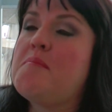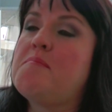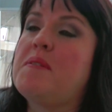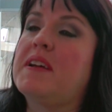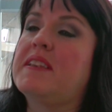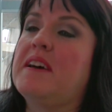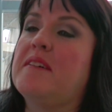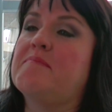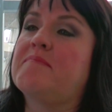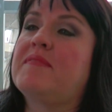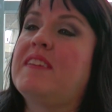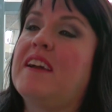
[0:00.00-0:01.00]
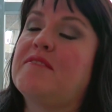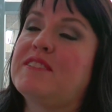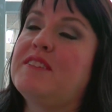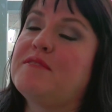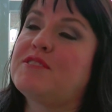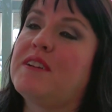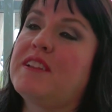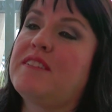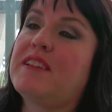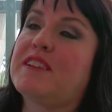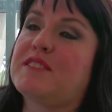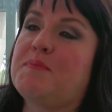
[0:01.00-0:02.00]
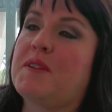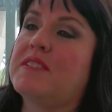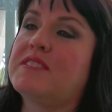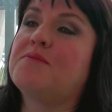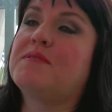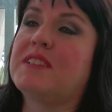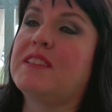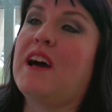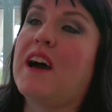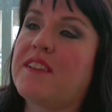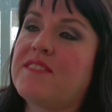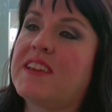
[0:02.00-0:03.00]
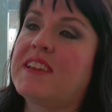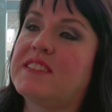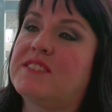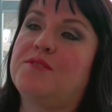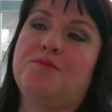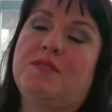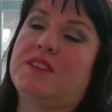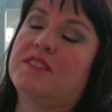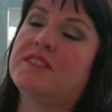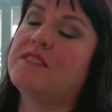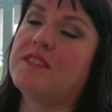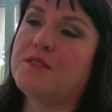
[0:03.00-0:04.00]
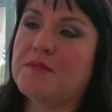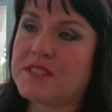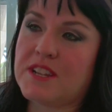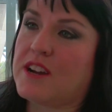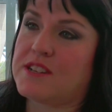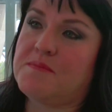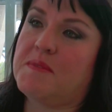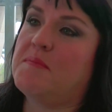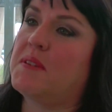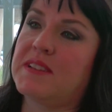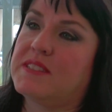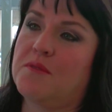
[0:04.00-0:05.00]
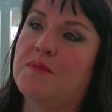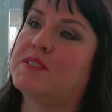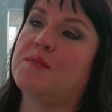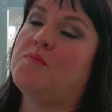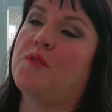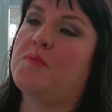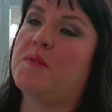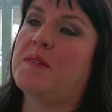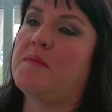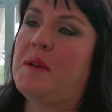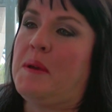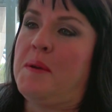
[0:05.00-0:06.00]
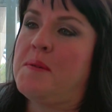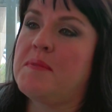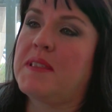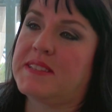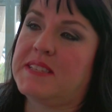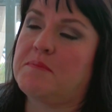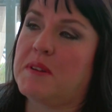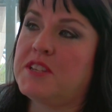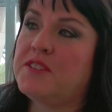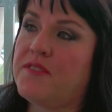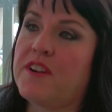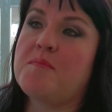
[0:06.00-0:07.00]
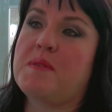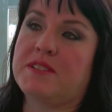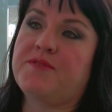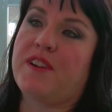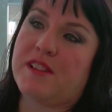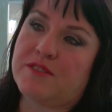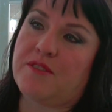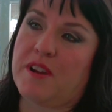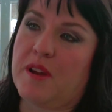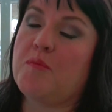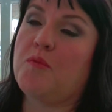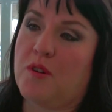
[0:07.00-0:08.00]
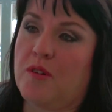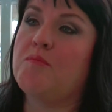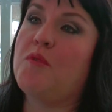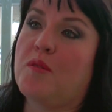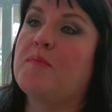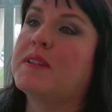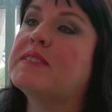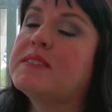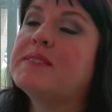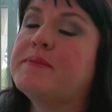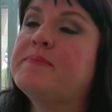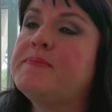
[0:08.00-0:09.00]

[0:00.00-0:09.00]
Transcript: But yeah, it was quite a unique experience. There was a lot of kids who wouldn't talk to me because I wasn't Mormon. But like I said, my two very best friends growing up were Mormons.